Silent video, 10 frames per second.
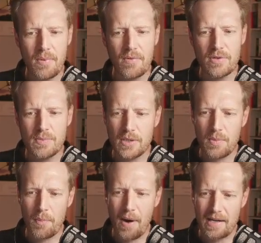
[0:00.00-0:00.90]

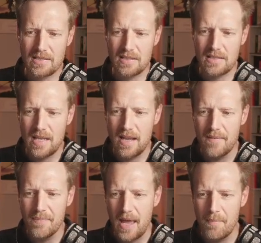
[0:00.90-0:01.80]
responsible practices,
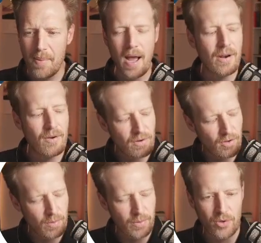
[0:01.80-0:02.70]
and partner on
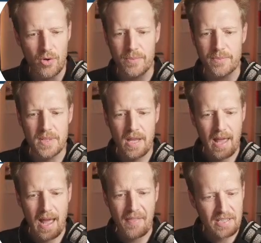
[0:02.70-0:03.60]
global norms.
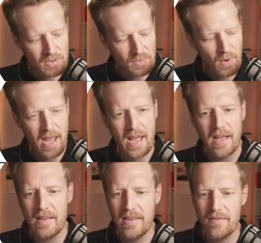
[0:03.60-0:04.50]
And this is
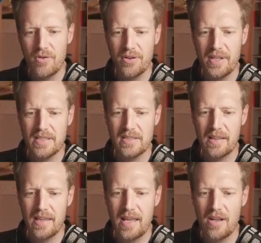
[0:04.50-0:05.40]
where they've got things
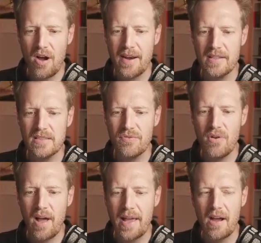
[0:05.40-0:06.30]
like their guidance
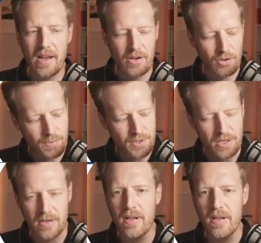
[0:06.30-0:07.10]
for AI adoption,